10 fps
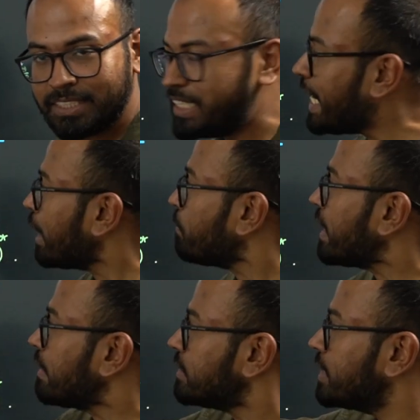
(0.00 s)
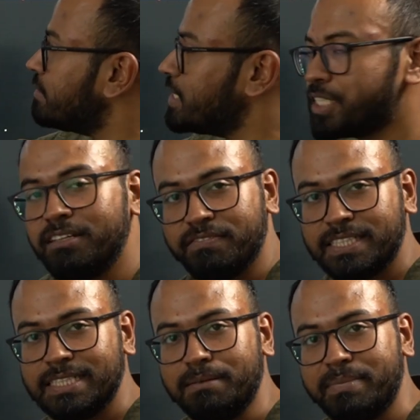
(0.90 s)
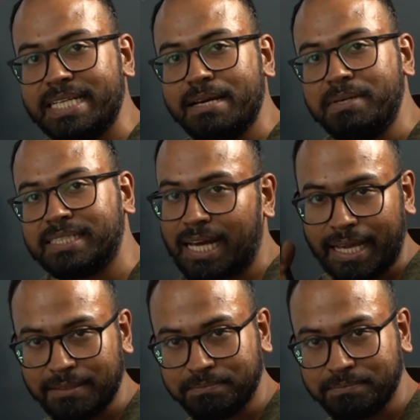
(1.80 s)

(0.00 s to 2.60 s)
TRP concentration within the medium is high.